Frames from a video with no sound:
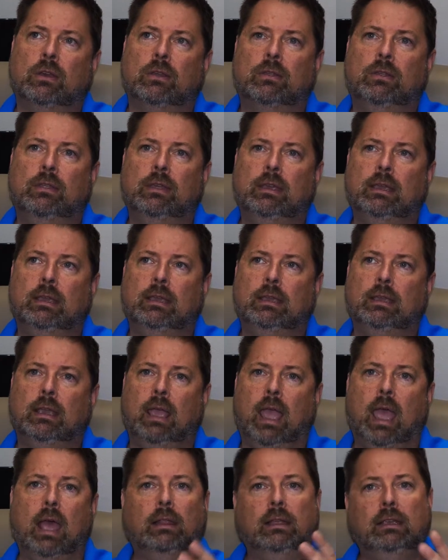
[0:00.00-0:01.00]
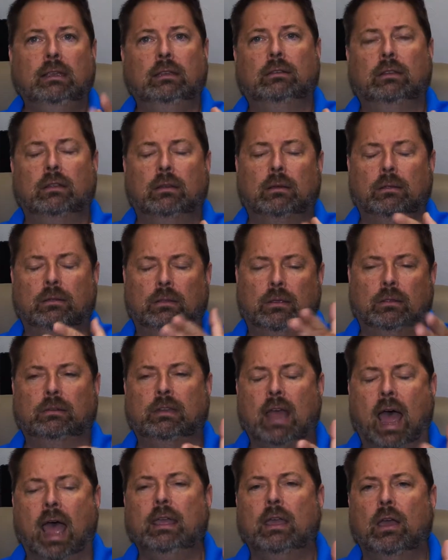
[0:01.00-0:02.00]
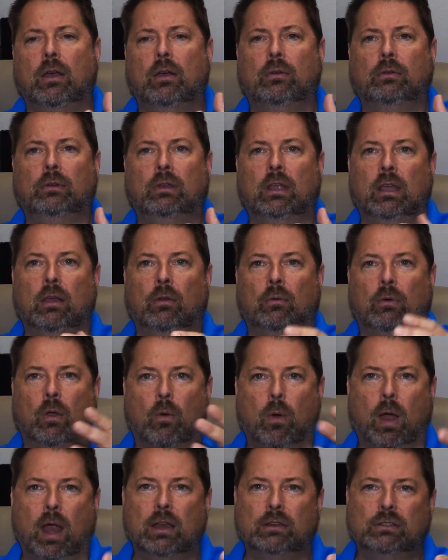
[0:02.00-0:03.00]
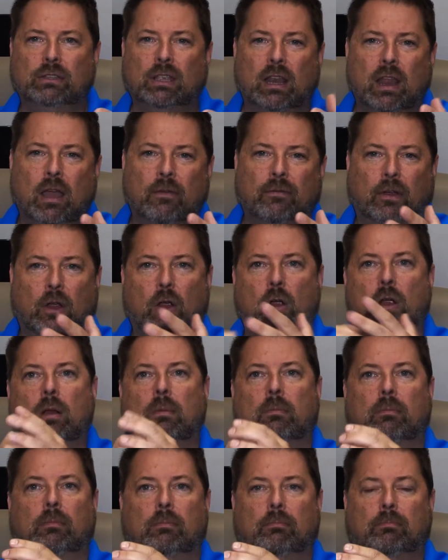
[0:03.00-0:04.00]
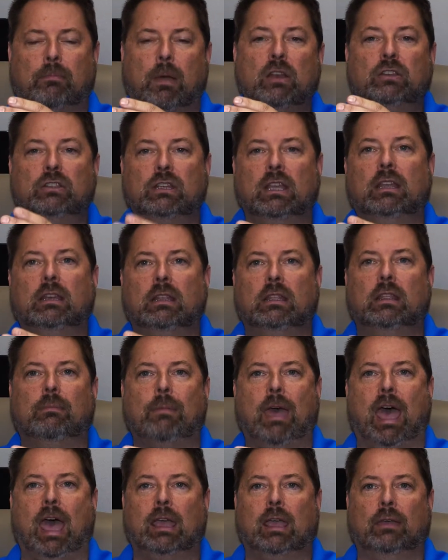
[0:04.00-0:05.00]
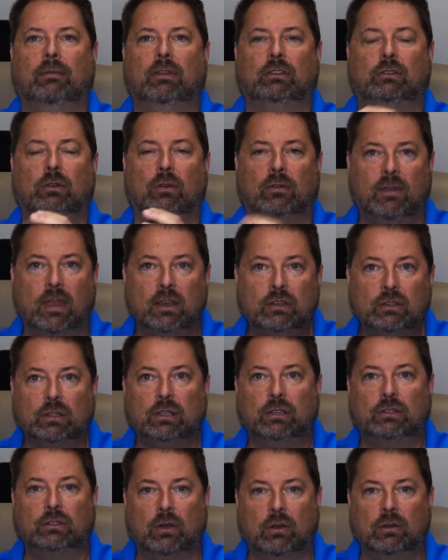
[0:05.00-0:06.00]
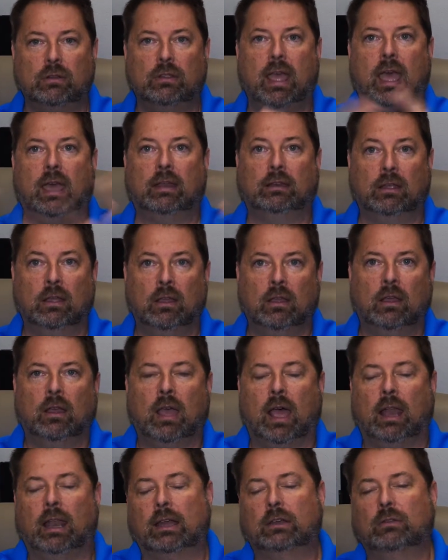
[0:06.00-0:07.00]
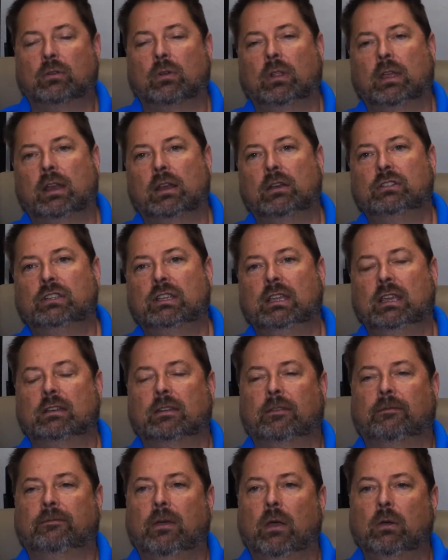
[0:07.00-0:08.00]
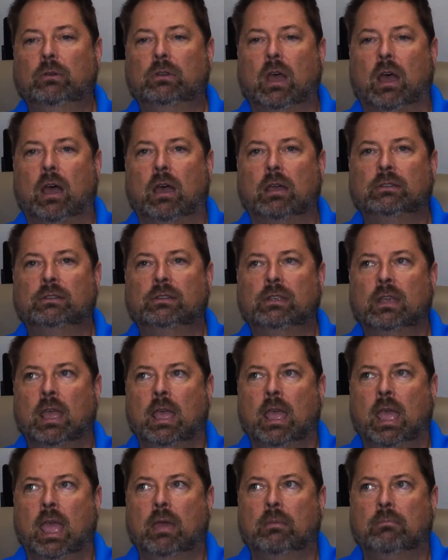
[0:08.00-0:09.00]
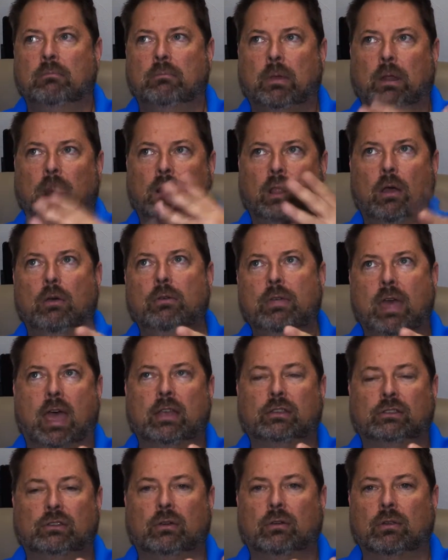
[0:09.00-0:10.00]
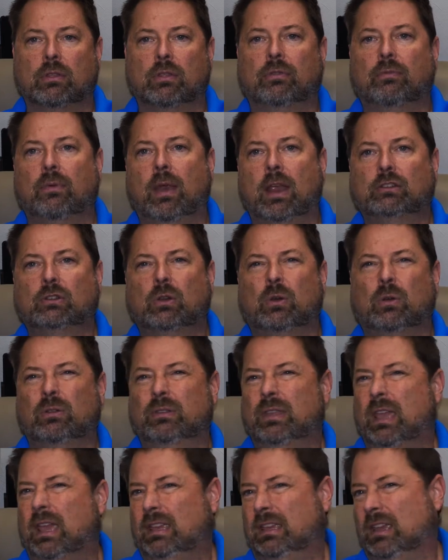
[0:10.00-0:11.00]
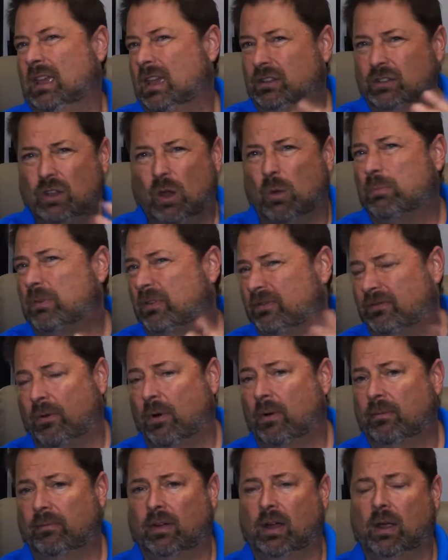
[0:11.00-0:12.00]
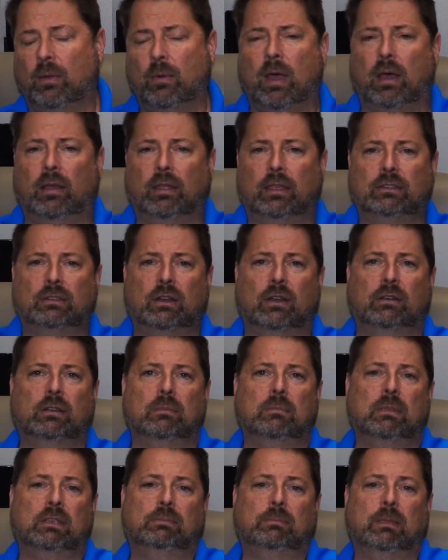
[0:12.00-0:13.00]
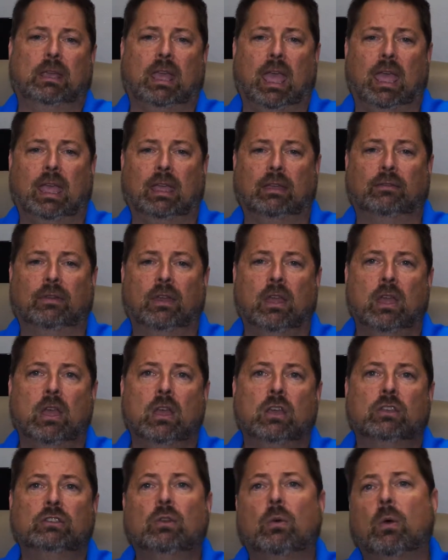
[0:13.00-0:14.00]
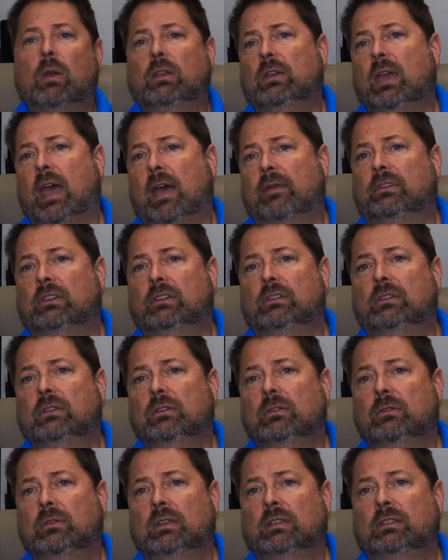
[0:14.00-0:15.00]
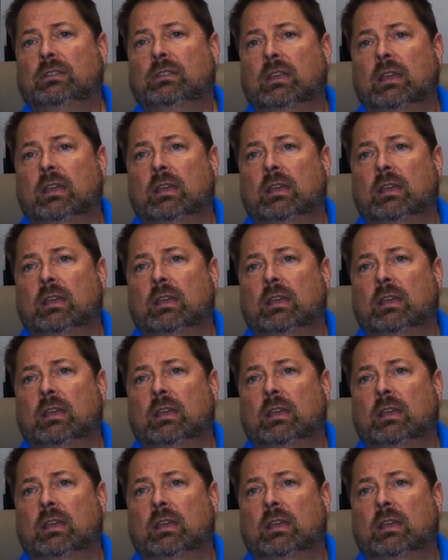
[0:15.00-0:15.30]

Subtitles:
the diode requires enough current punching into the back of it to eventually turn that electrical energy into photons, and below that certain threshold they don't perform very well. They start to misbehave. So what you have to do is,